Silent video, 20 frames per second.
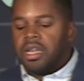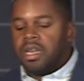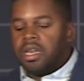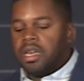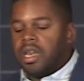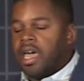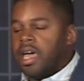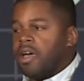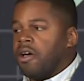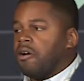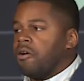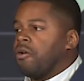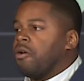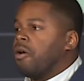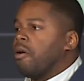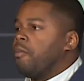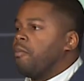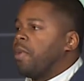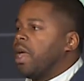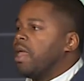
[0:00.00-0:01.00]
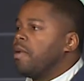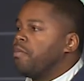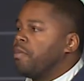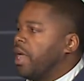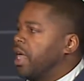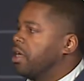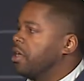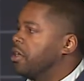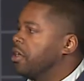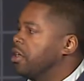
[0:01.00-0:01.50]
Now, Ben
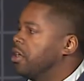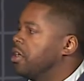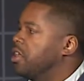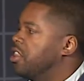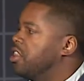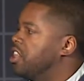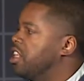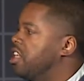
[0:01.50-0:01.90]
Becker, the